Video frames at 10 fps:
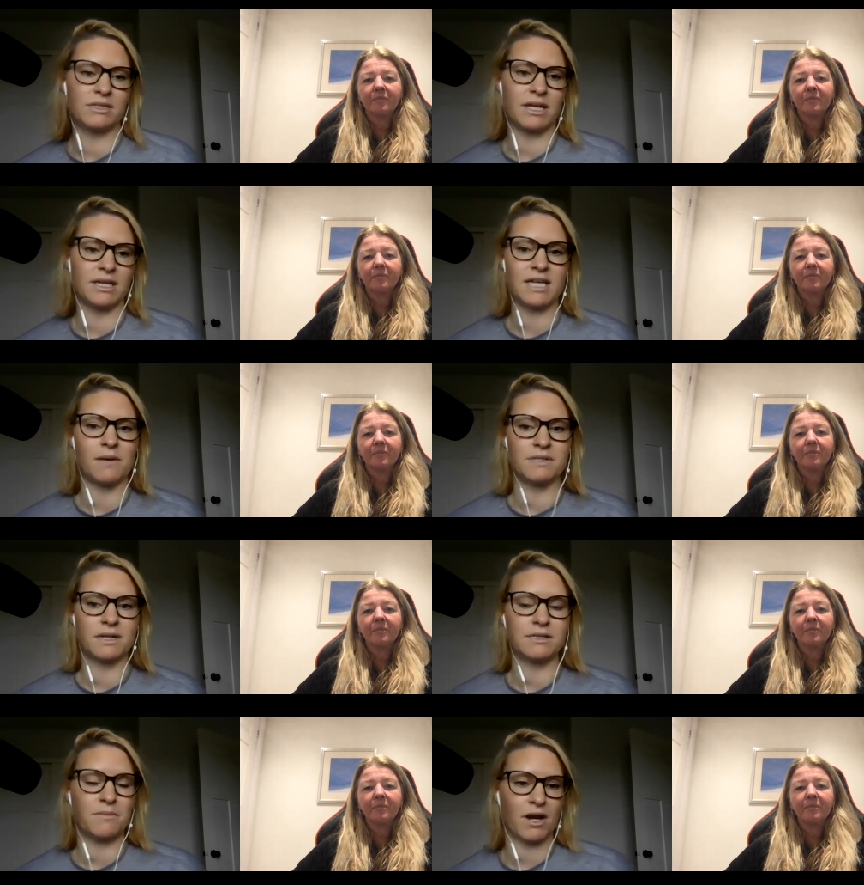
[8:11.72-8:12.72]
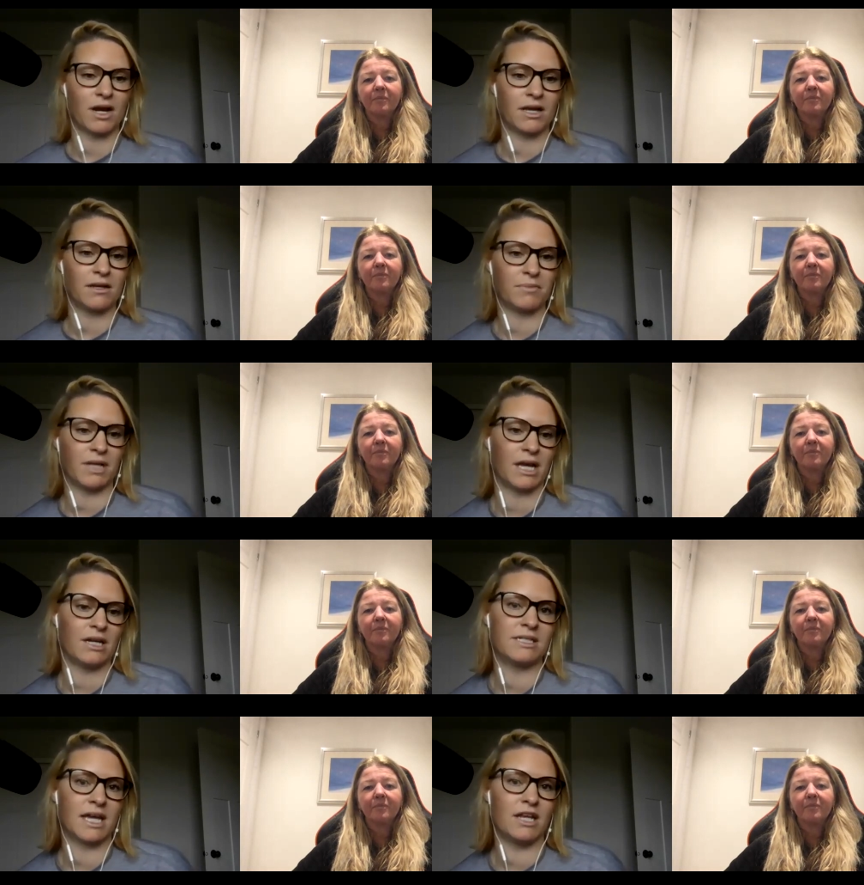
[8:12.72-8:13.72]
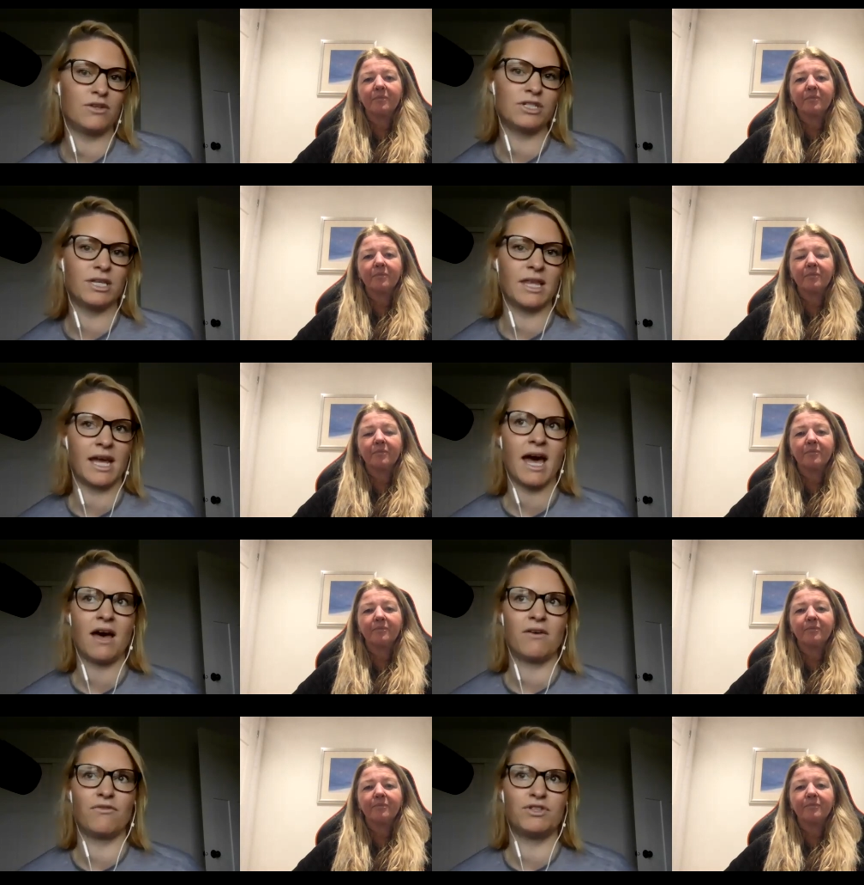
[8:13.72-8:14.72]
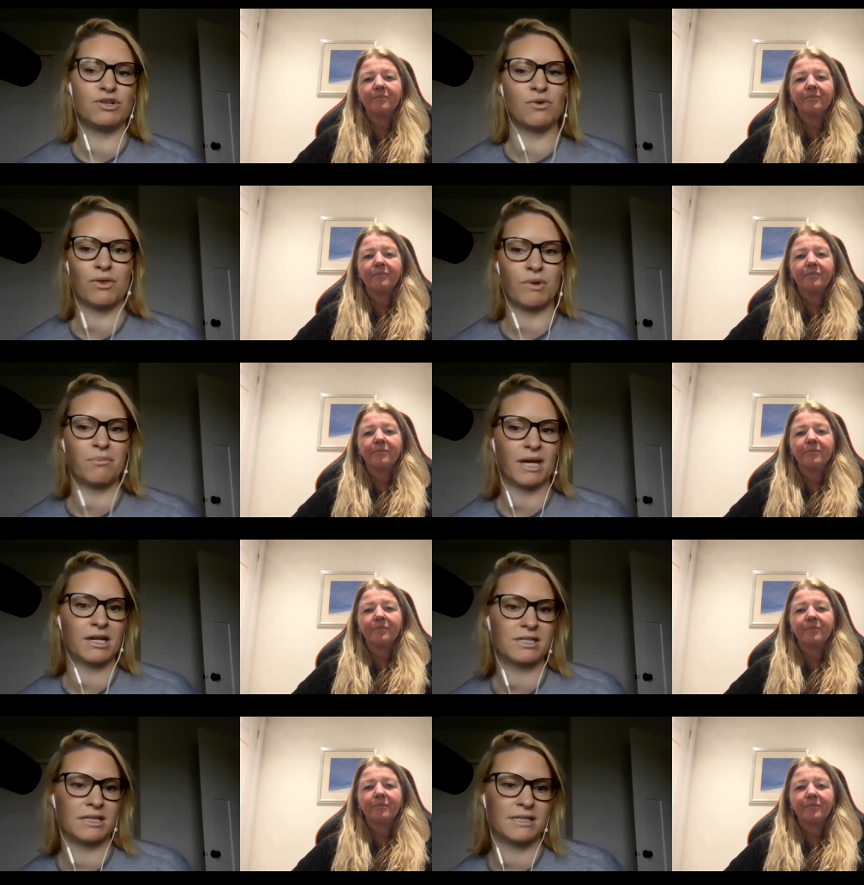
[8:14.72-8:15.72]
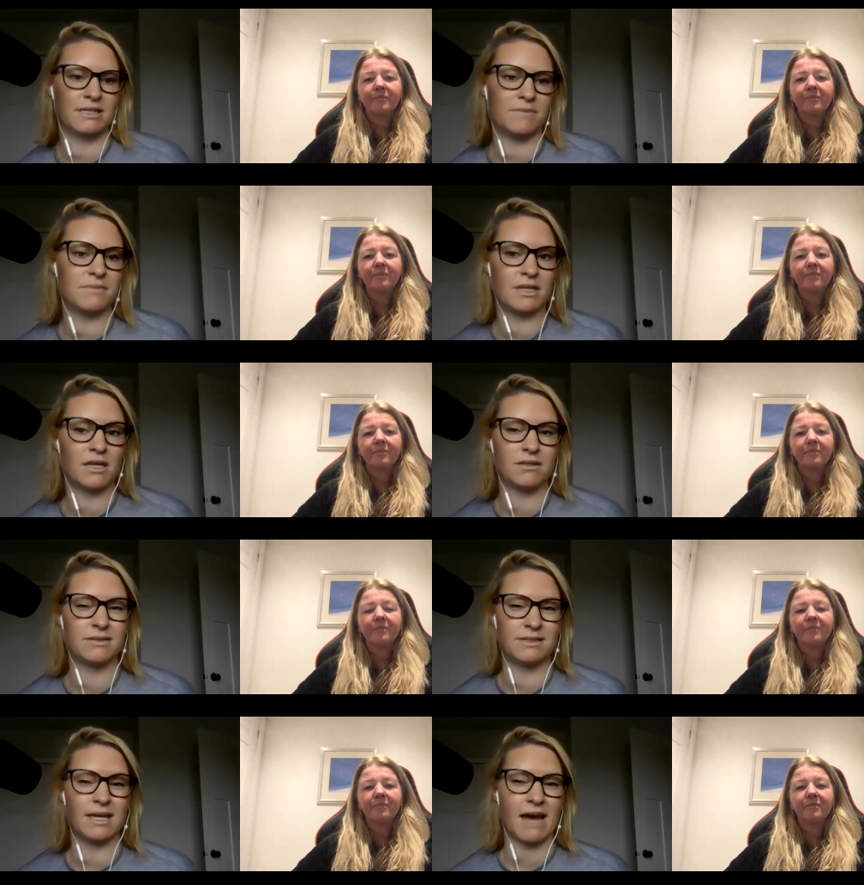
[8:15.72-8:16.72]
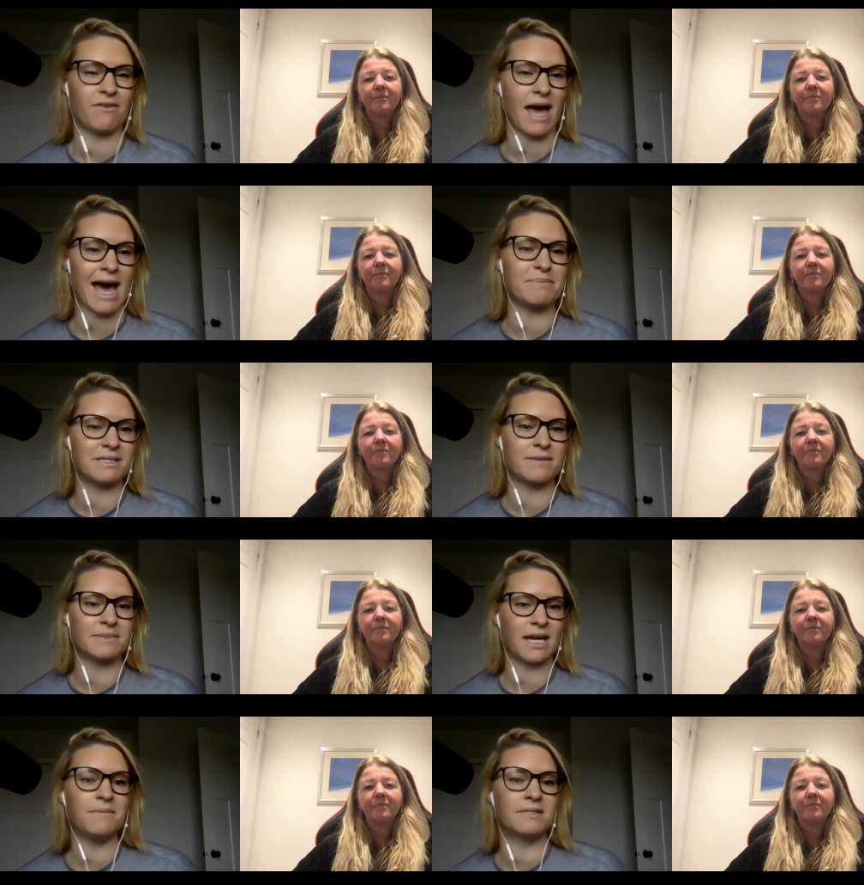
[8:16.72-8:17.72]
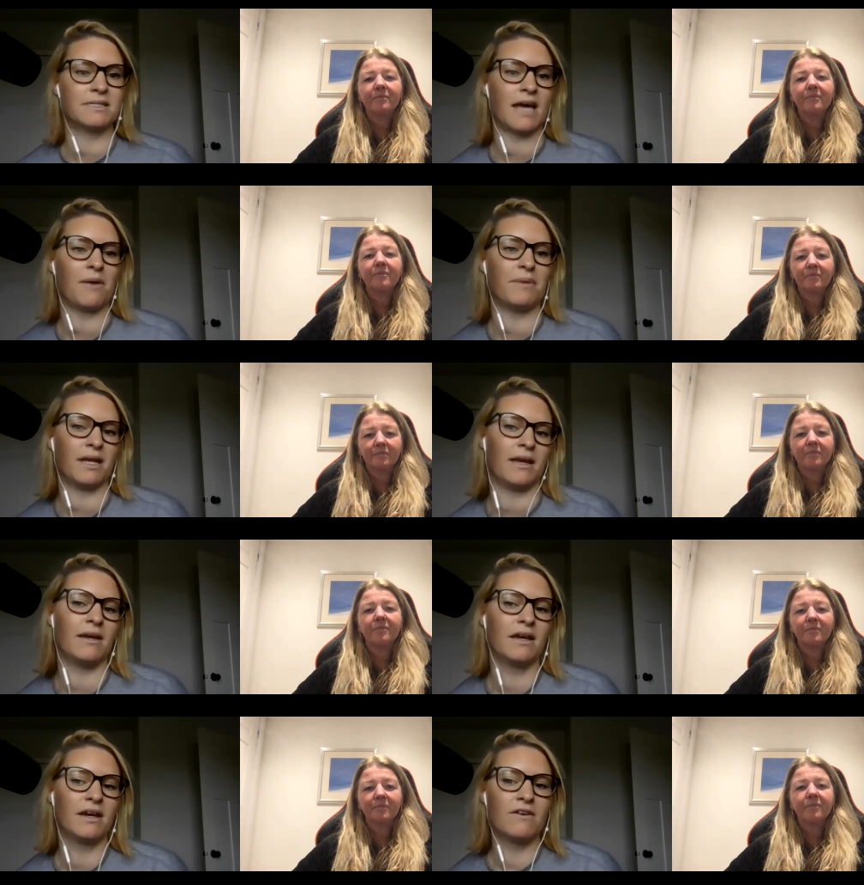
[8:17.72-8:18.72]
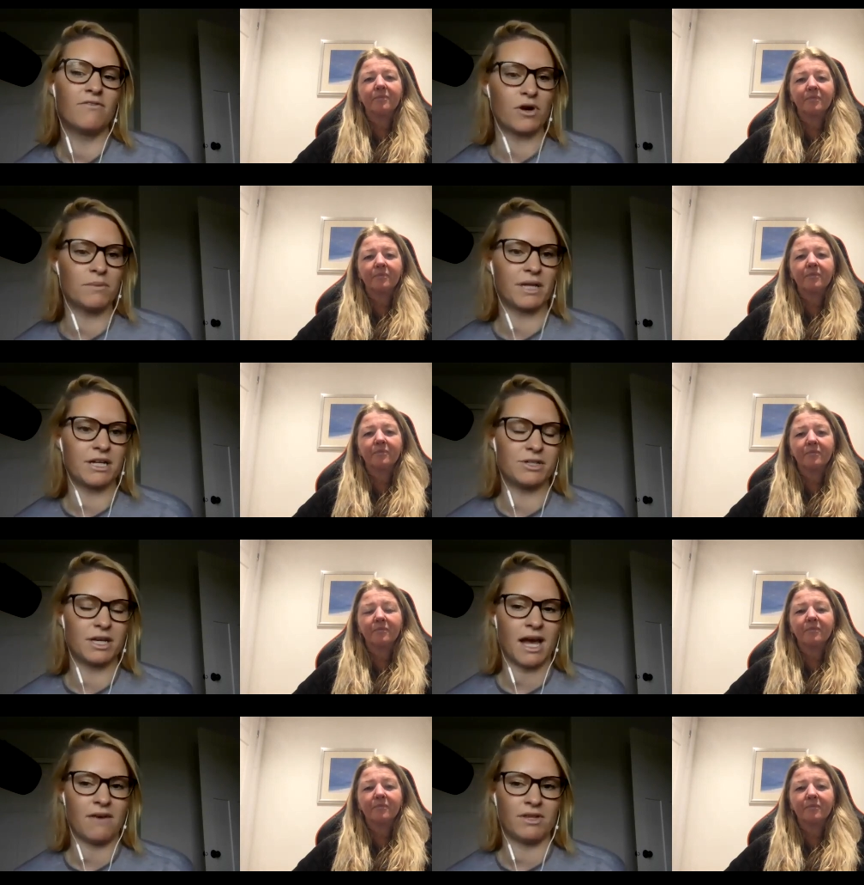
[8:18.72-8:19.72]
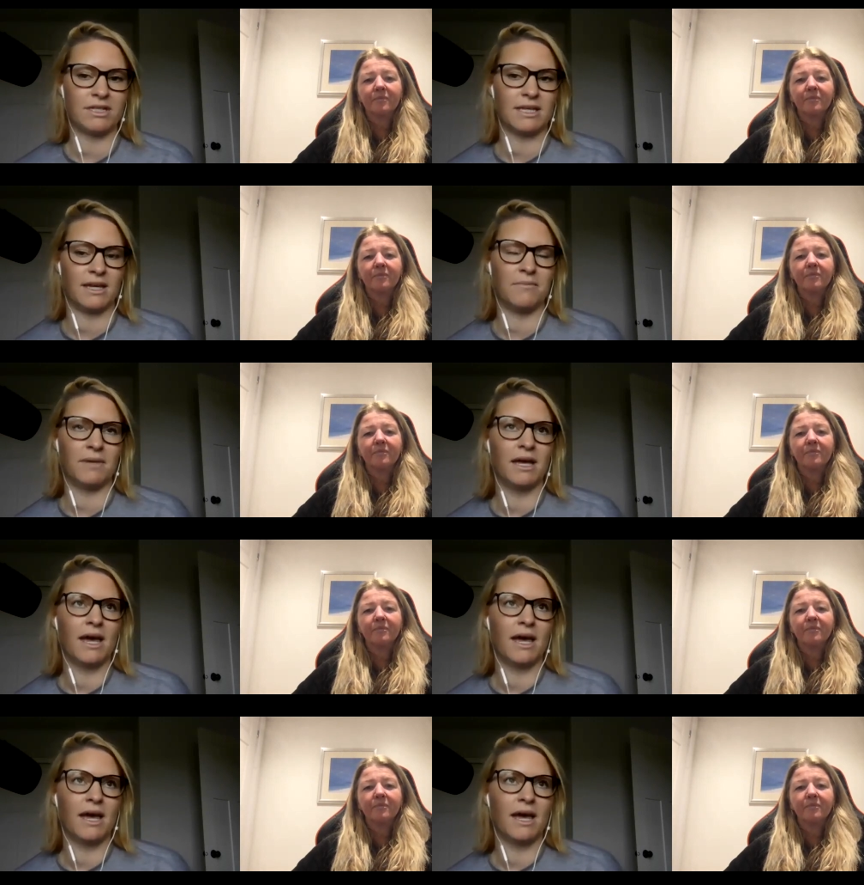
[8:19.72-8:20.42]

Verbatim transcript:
Speaker 1: A lot of times it is American players, and usually they have two or three players on the team. They they have caps. Sometimes it's how many foreign players you can have on the team.